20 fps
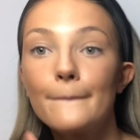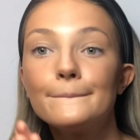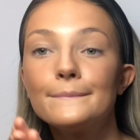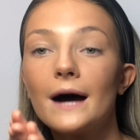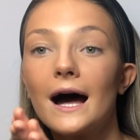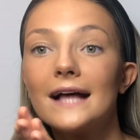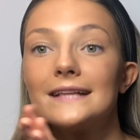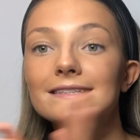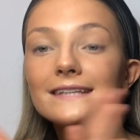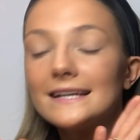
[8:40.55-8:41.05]

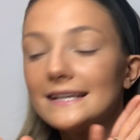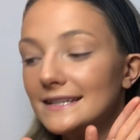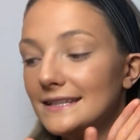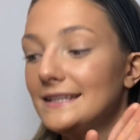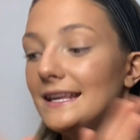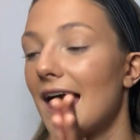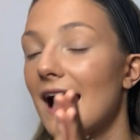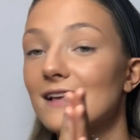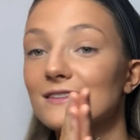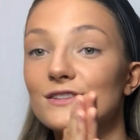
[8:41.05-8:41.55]
But
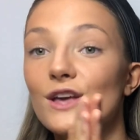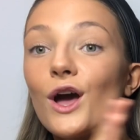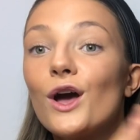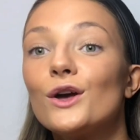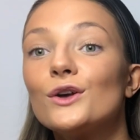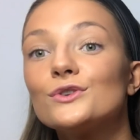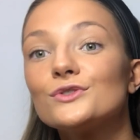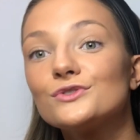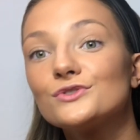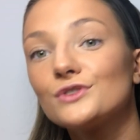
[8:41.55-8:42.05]
yes,
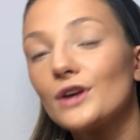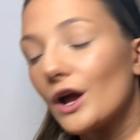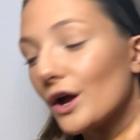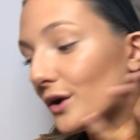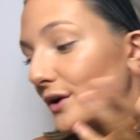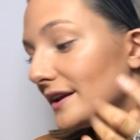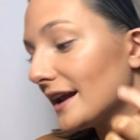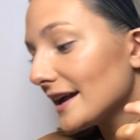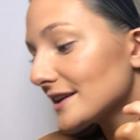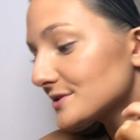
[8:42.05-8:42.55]

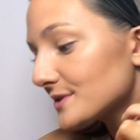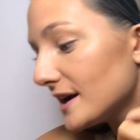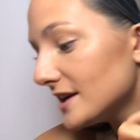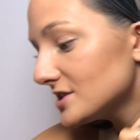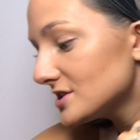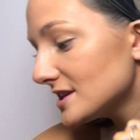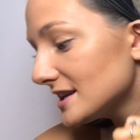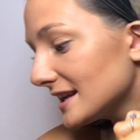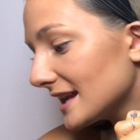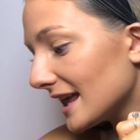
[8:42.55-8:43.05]
so next
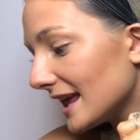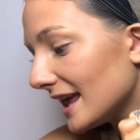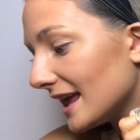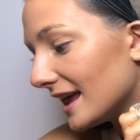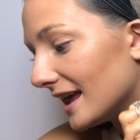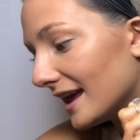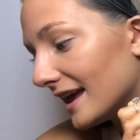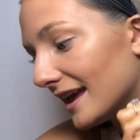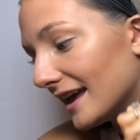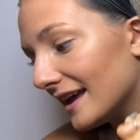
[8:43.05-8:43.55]
question
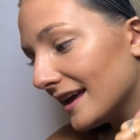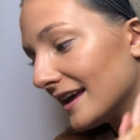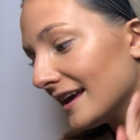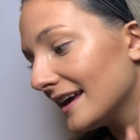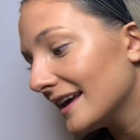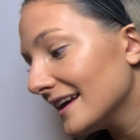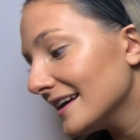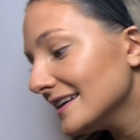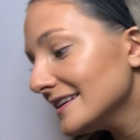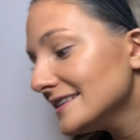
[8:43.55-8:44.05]

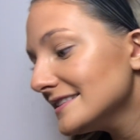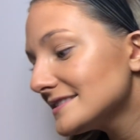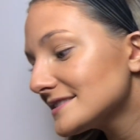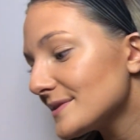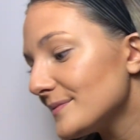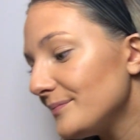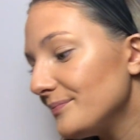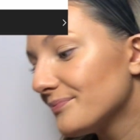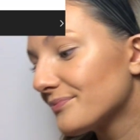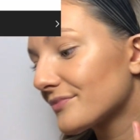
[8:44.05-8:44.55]
is
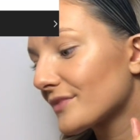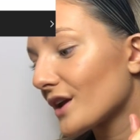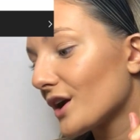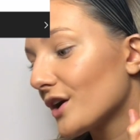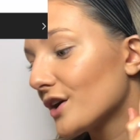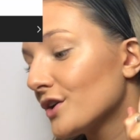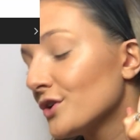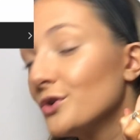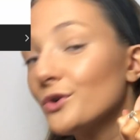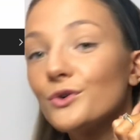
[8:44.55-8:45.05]

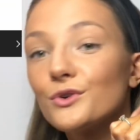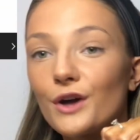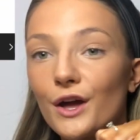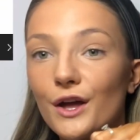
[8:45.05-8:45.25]
your